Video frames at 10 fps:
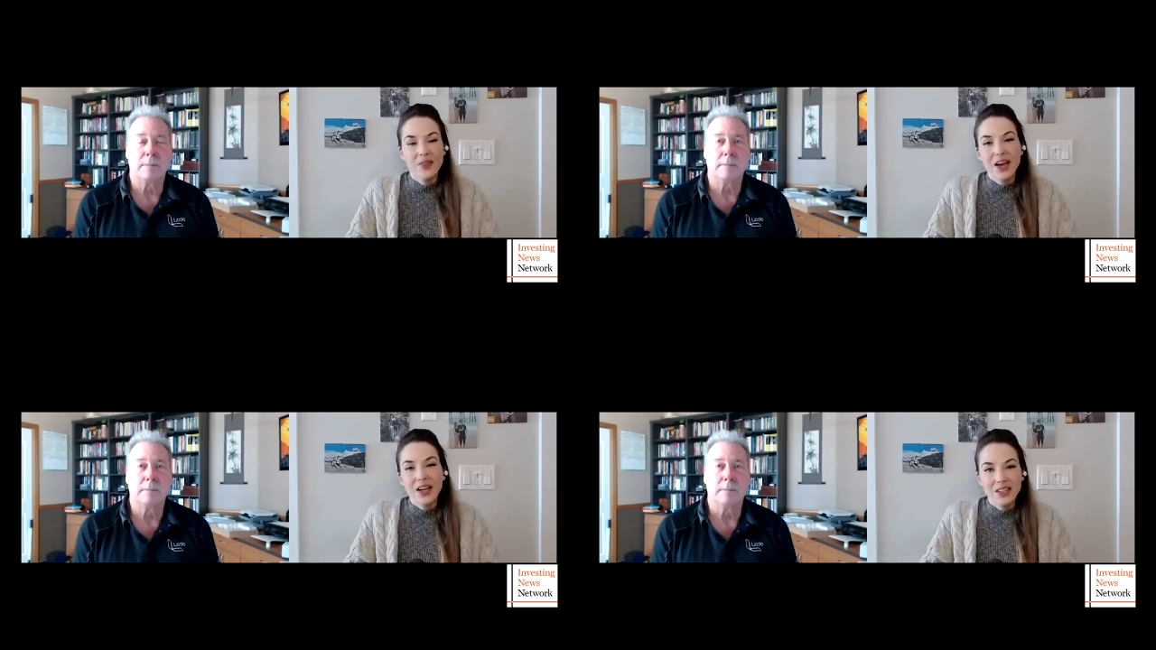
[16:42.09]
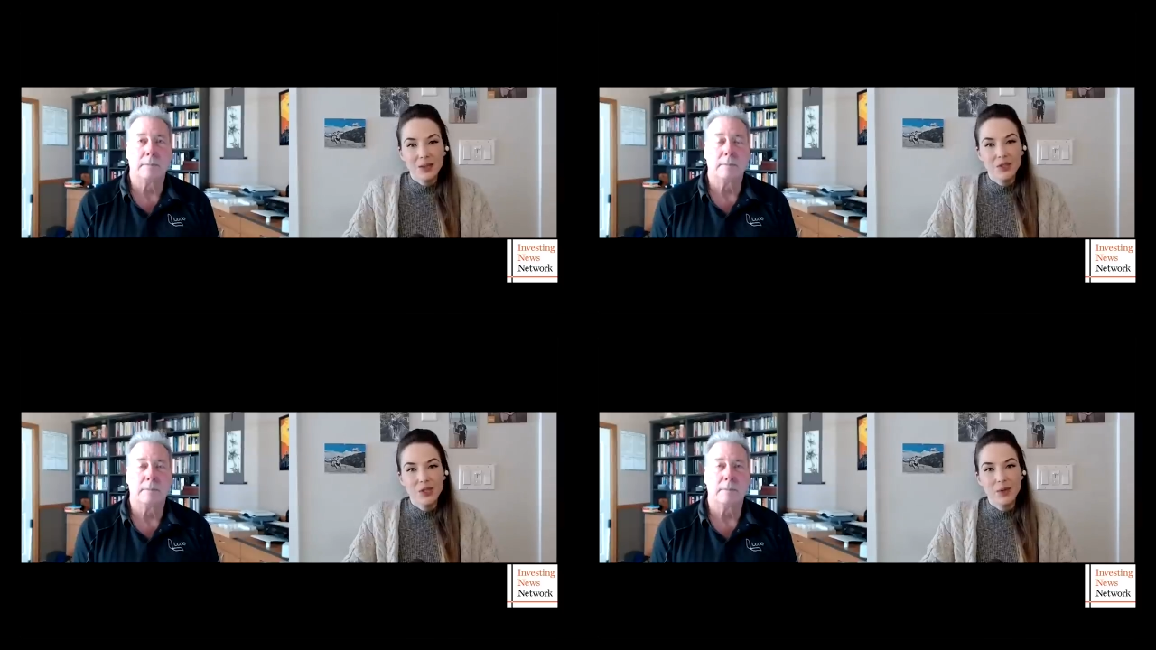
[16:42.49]
Speaker 1: that
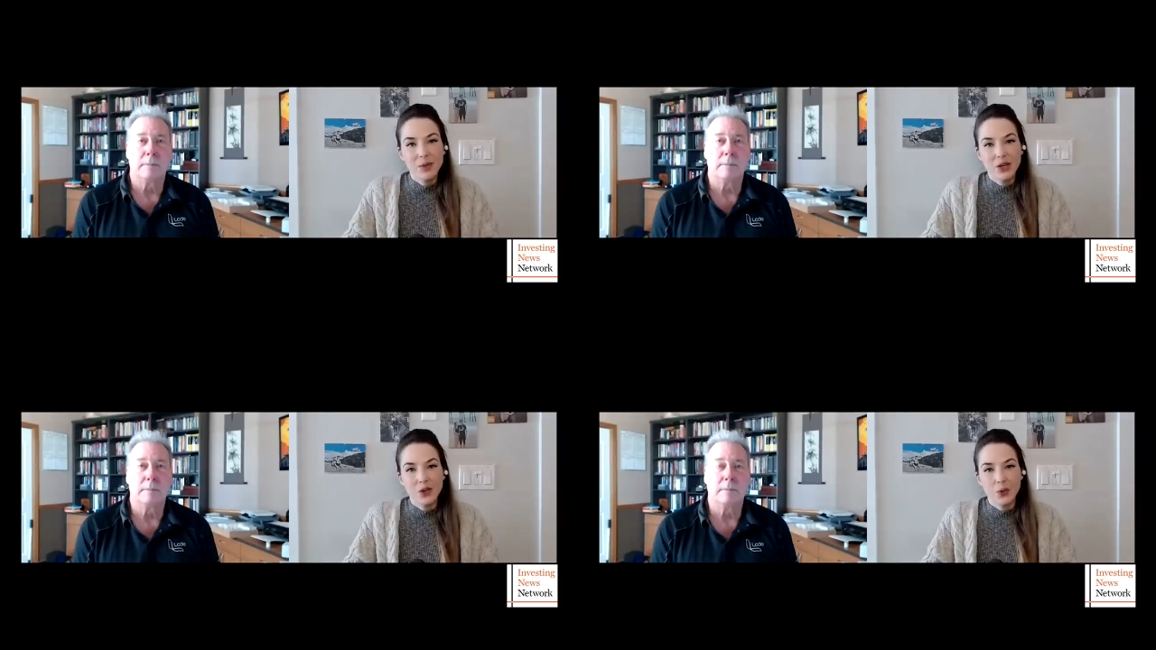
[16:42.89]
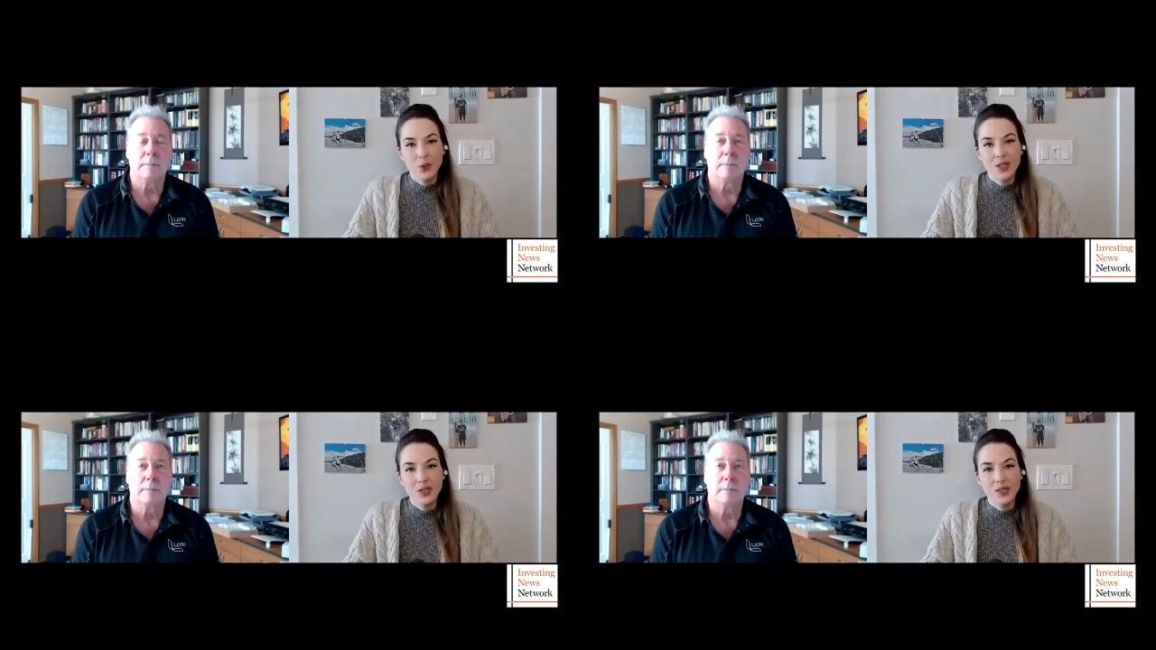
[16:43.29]
seems to be an
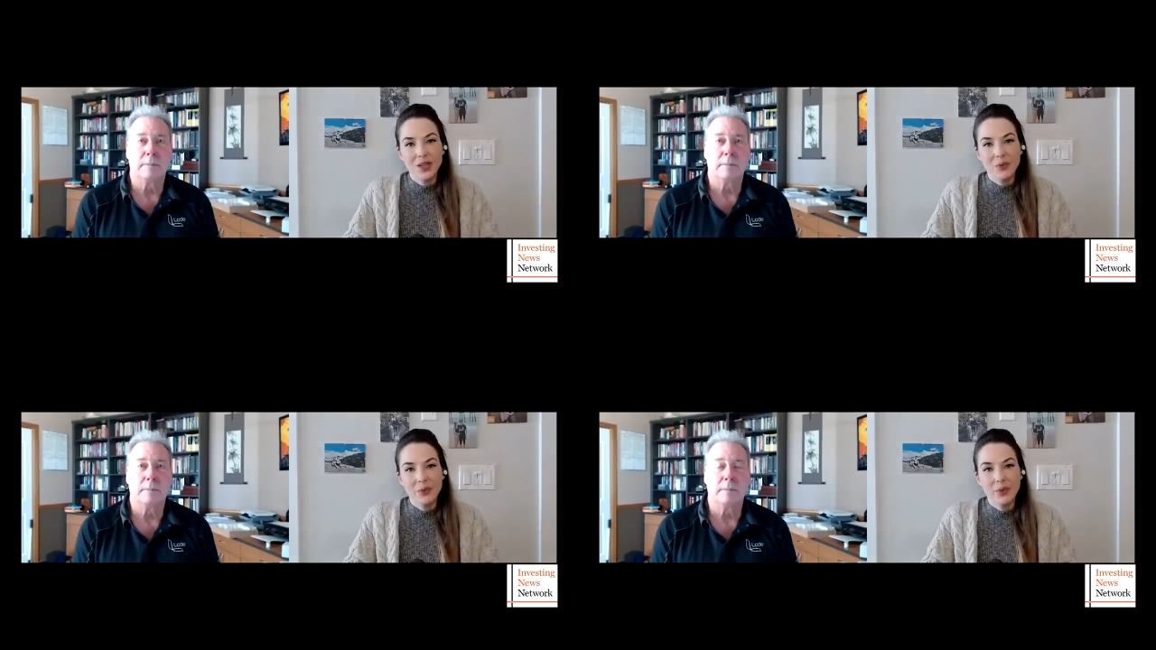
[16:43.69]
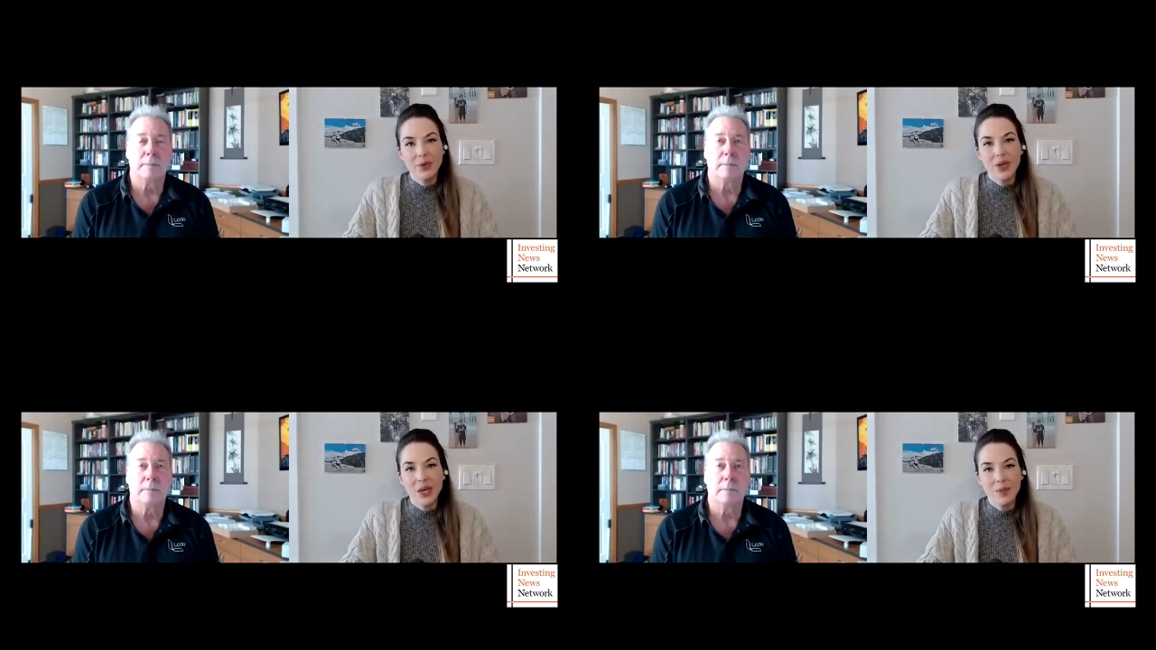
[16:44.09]
increasing
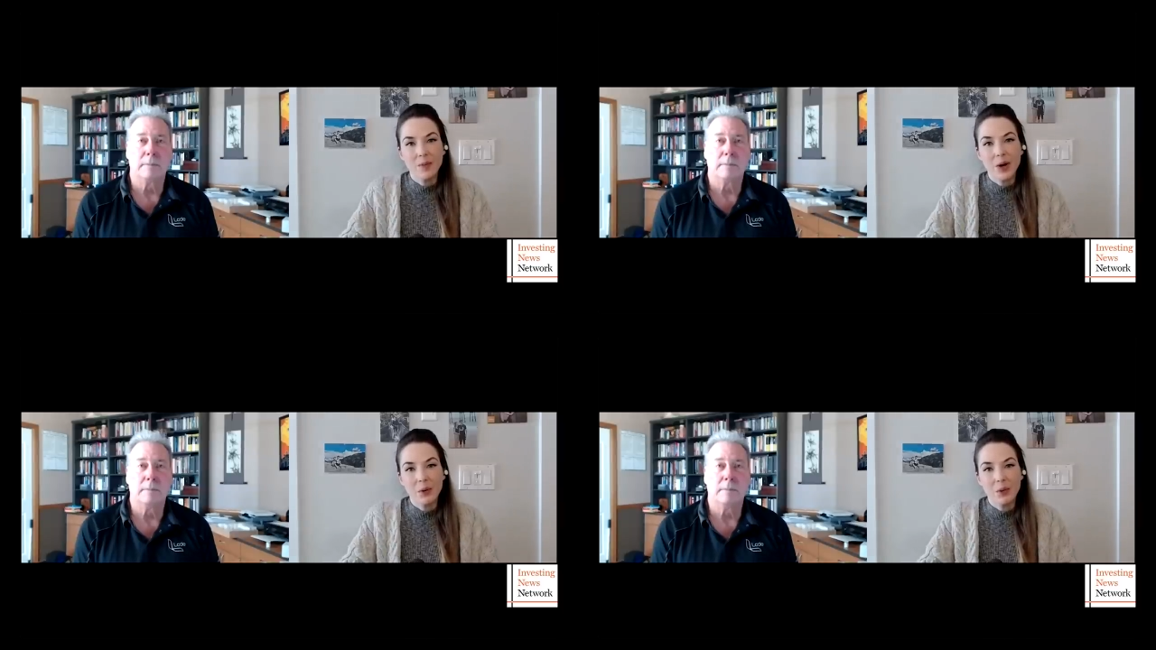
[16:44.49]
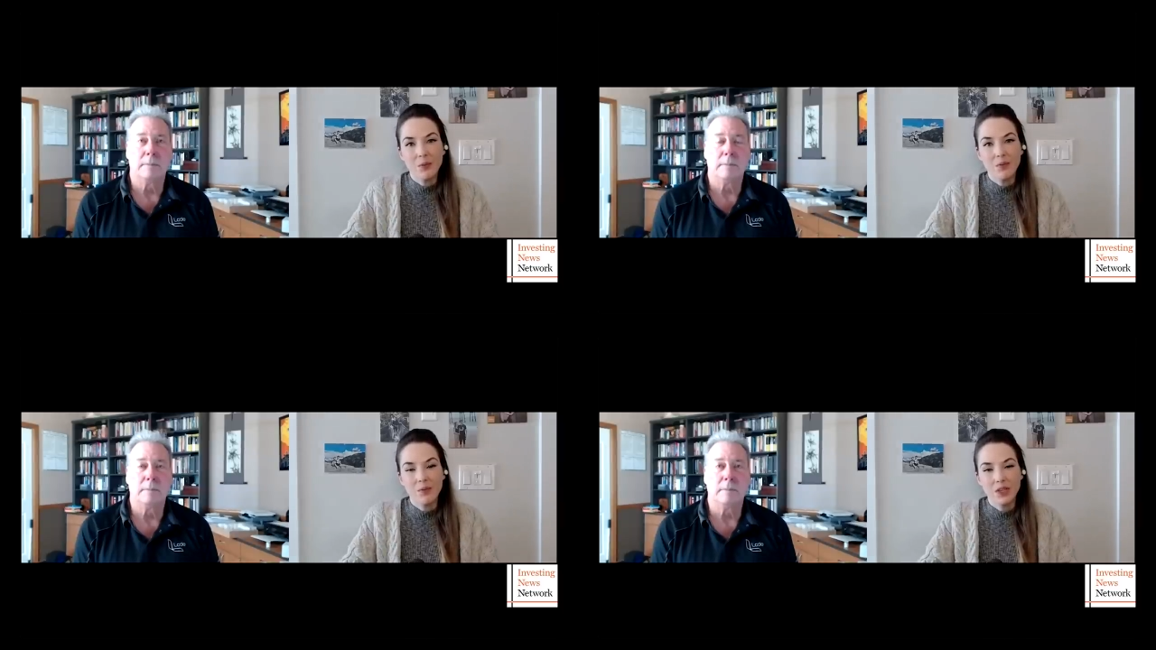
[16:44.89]
theme
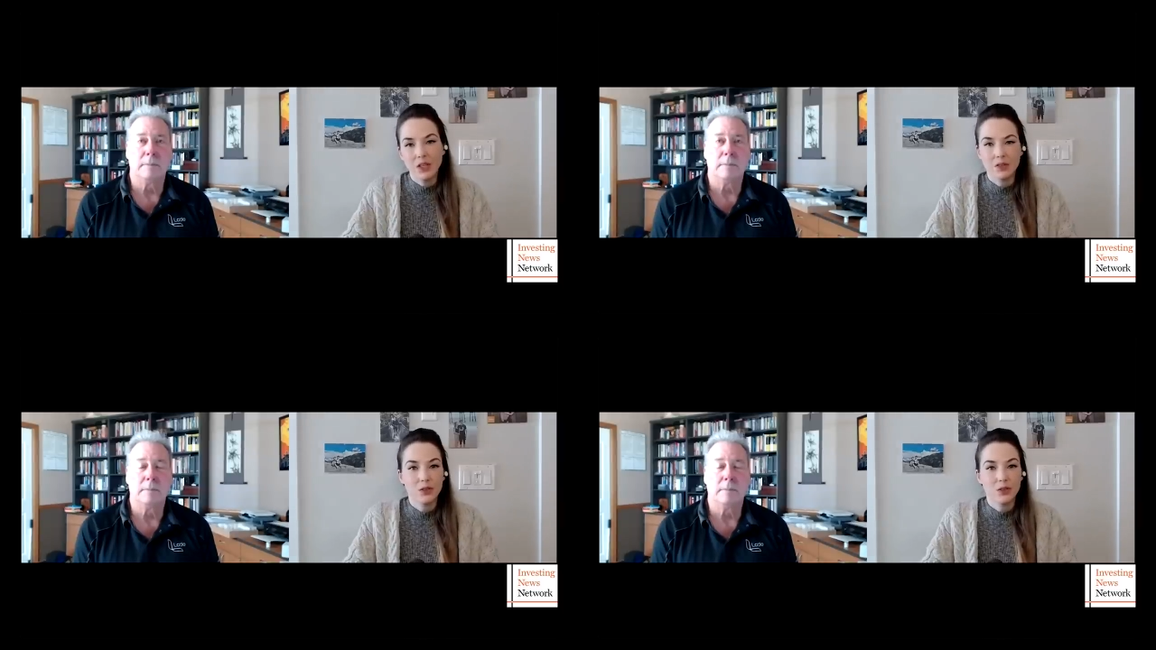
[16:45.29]
among eh,